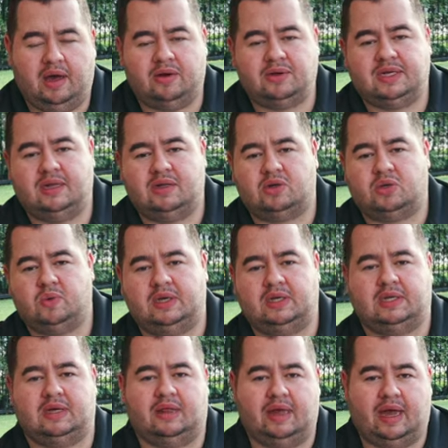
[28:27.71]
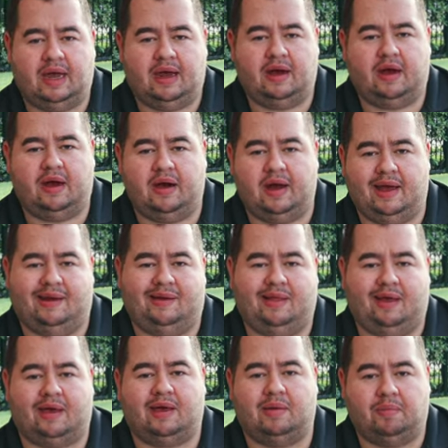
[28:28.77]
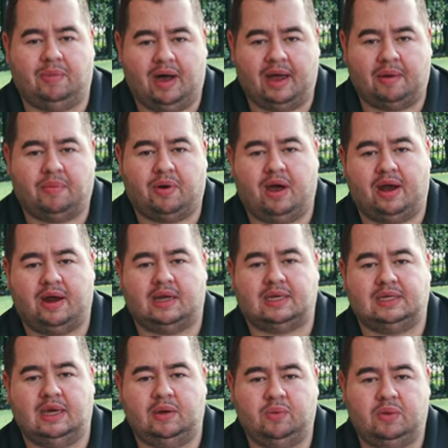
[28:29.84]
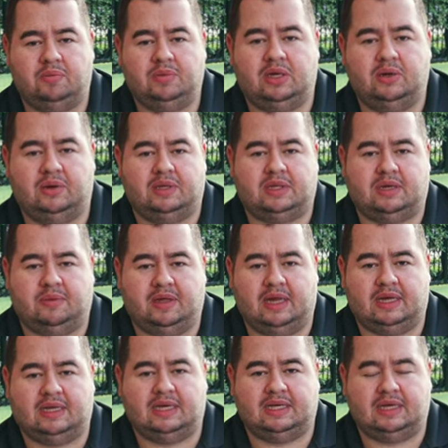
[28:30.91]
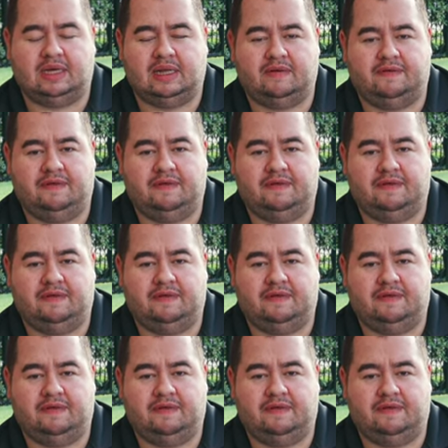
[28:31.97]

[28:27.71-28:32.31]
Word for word: I understand there's ways to layer and like combine products, and we'll be doing some of that testing in the